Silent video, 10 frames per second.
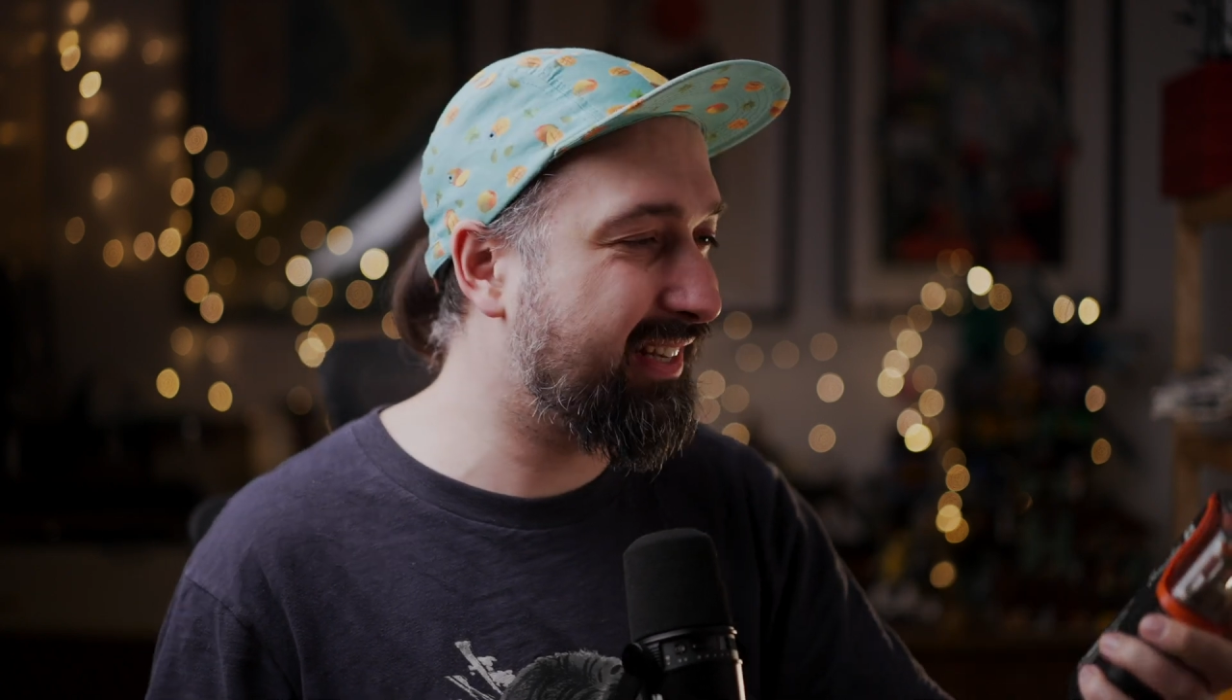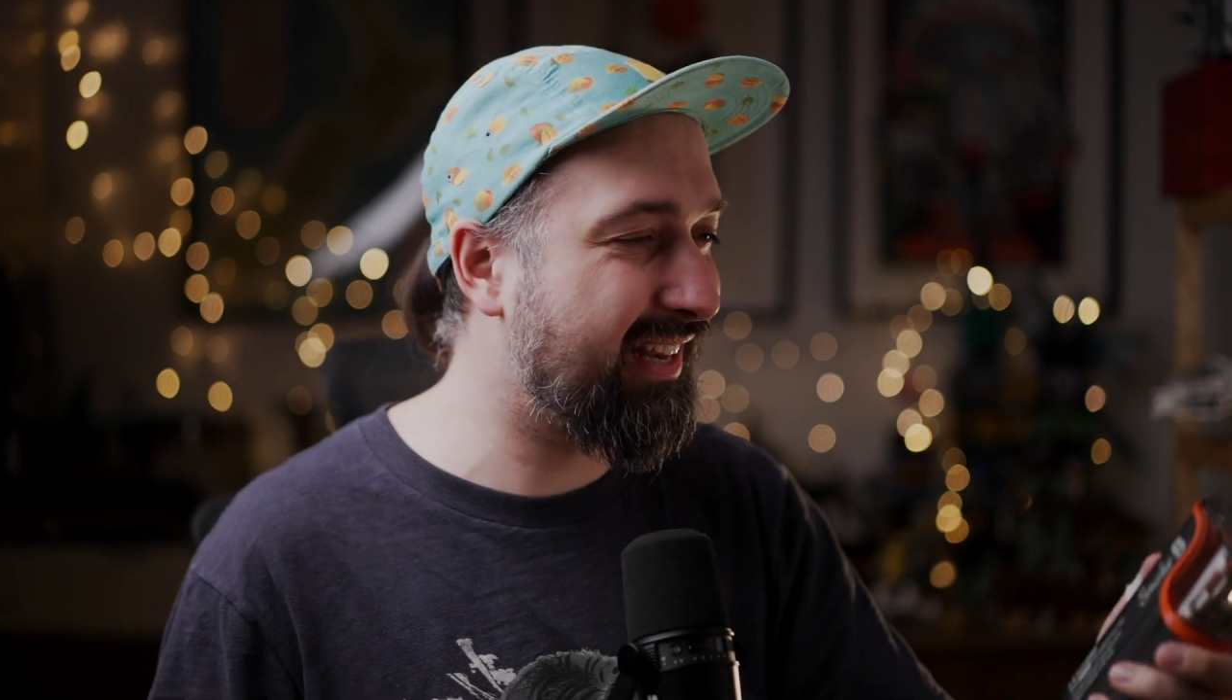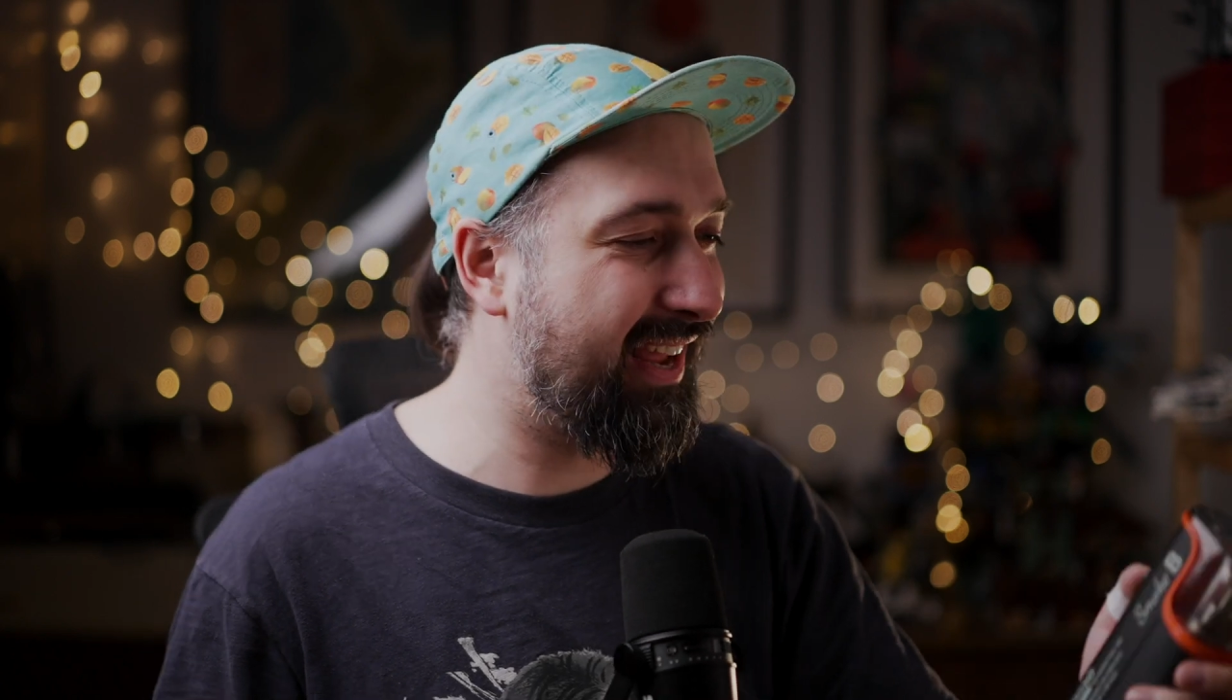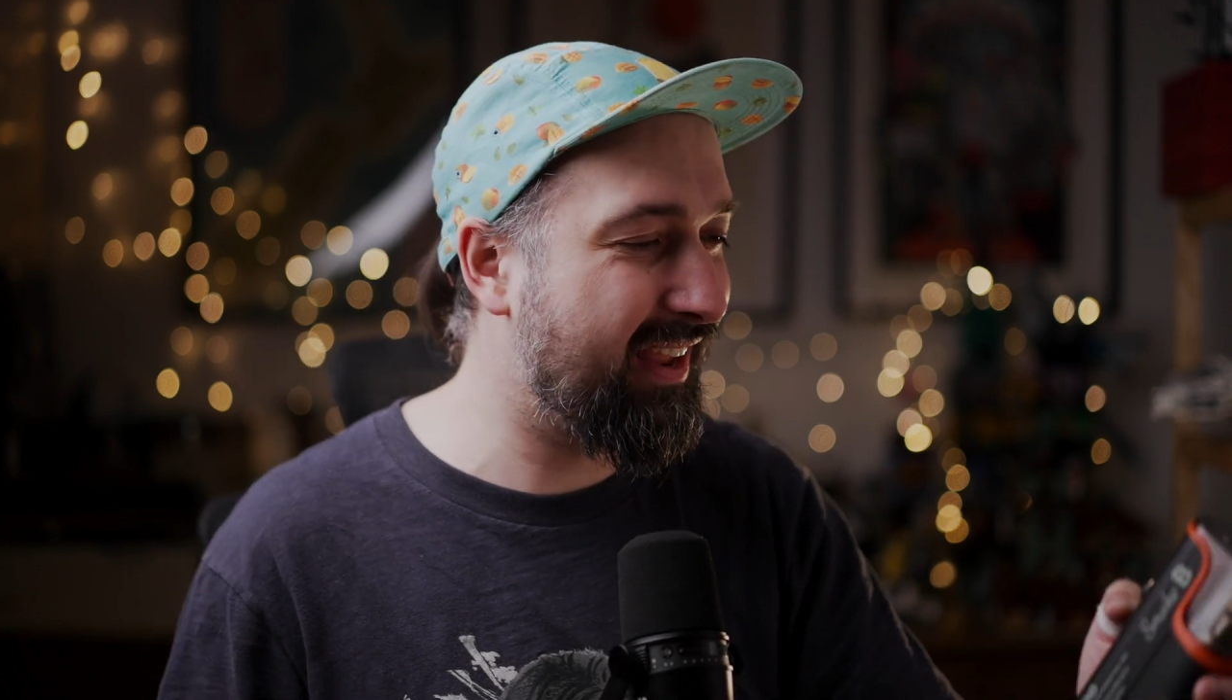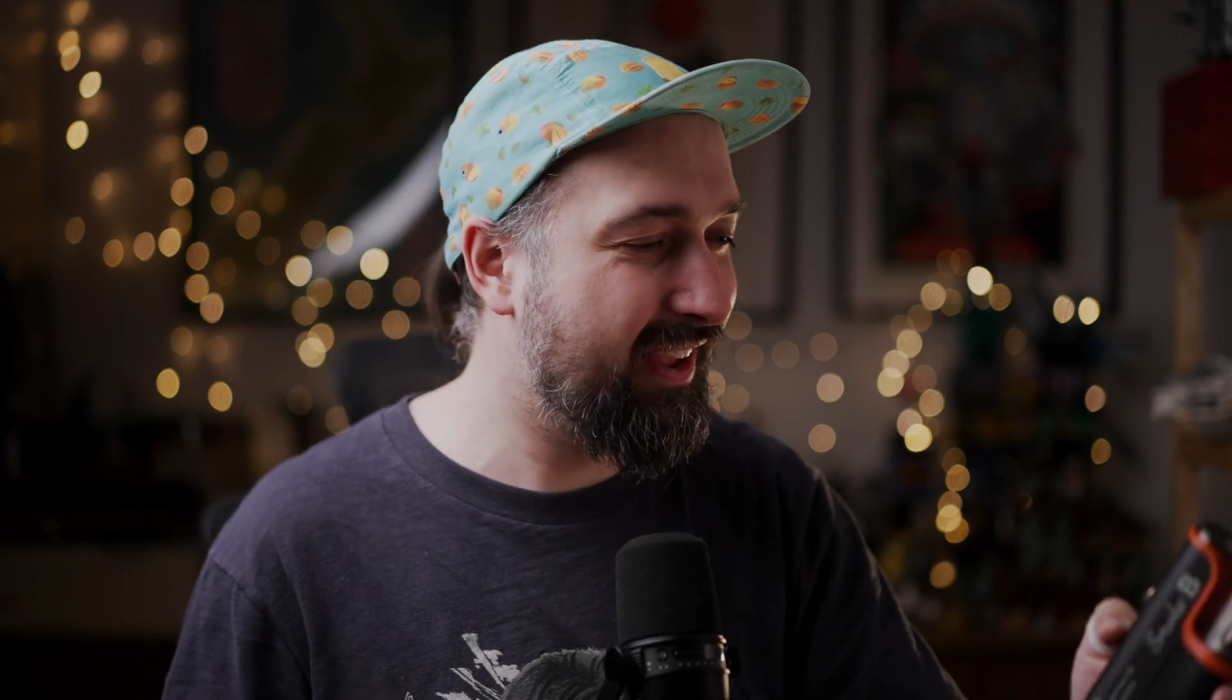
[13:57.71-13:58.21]
that
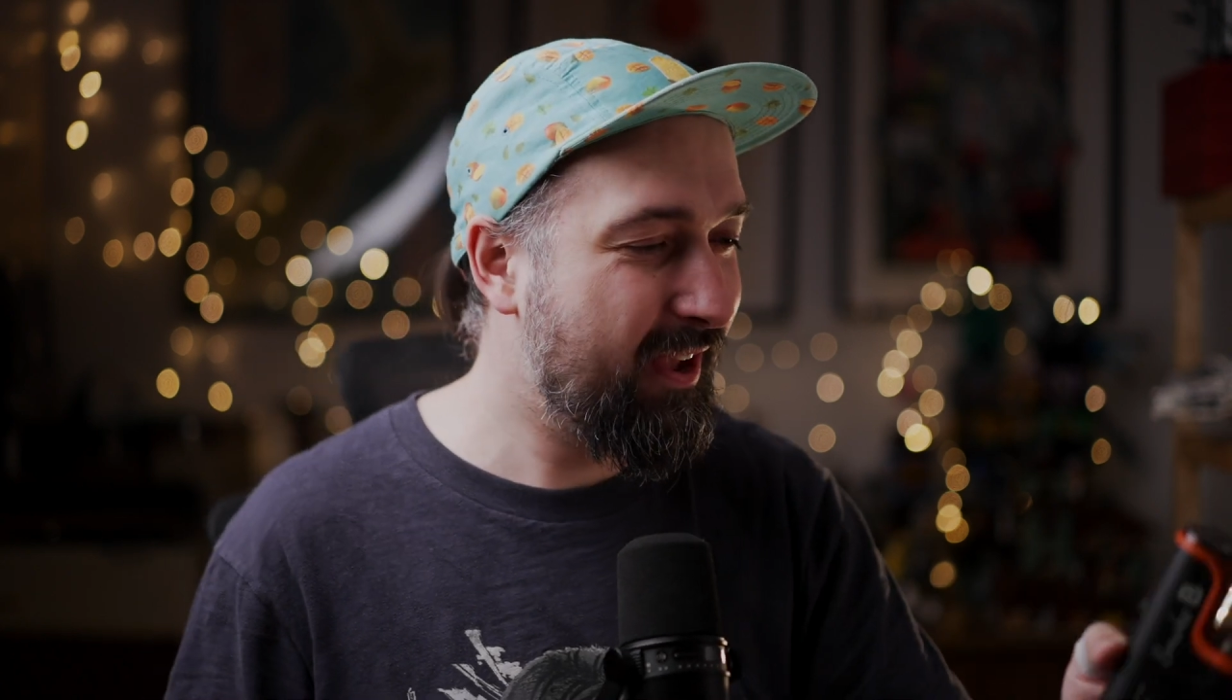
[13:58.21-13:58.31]
I